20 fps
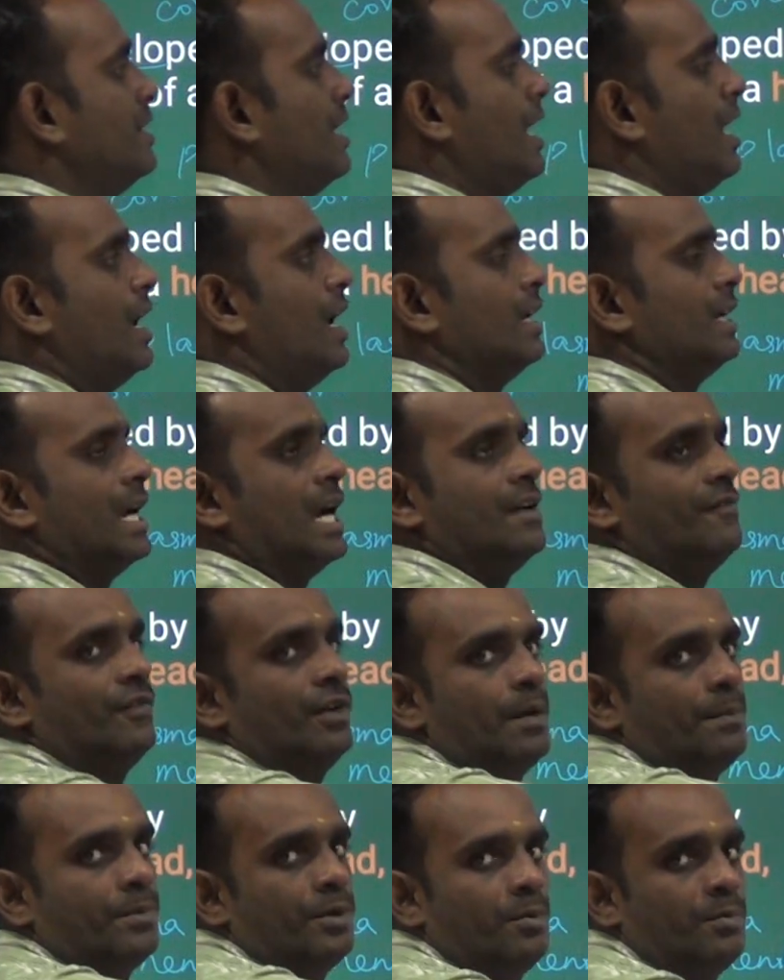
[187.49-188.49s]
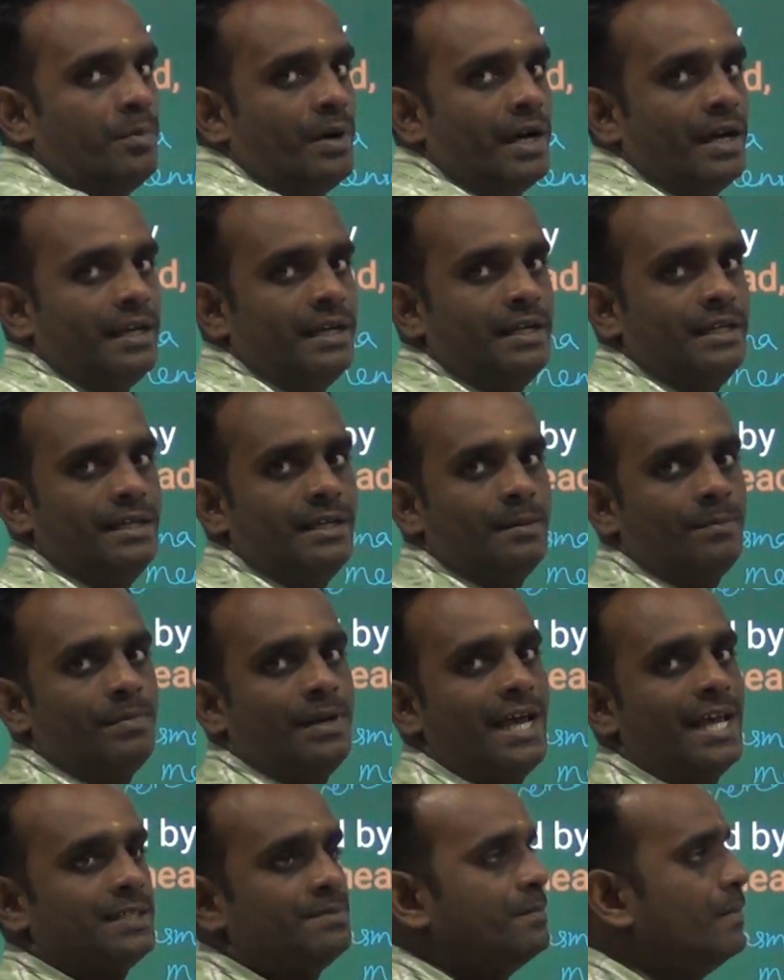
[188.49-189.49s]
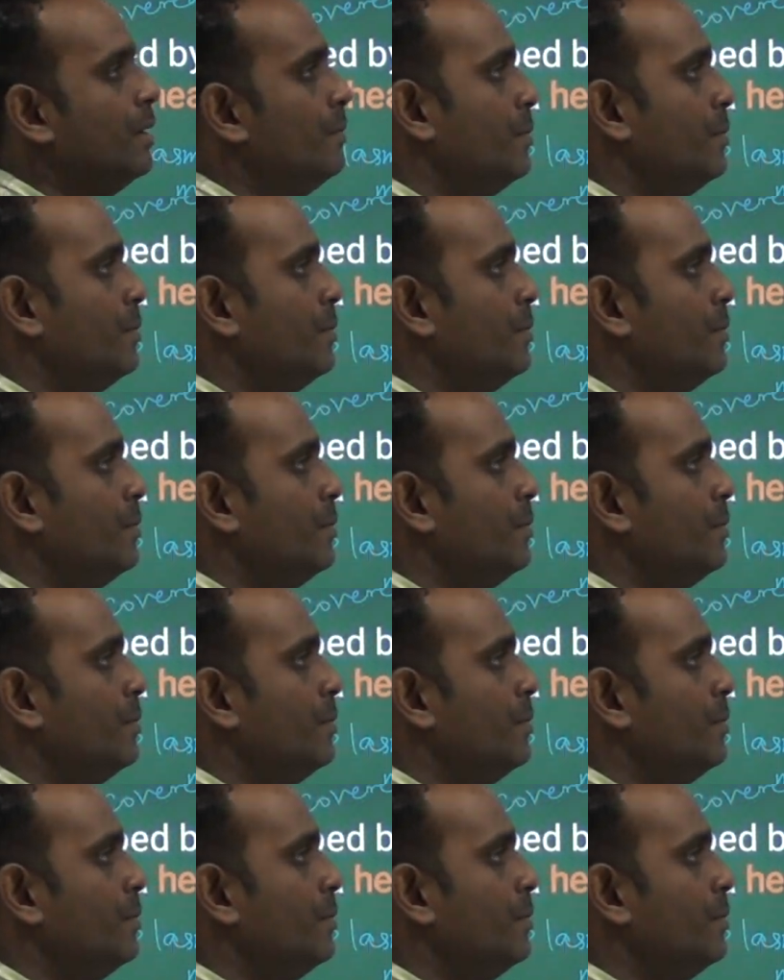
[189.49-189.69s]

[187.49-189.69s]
or enveloped by plasma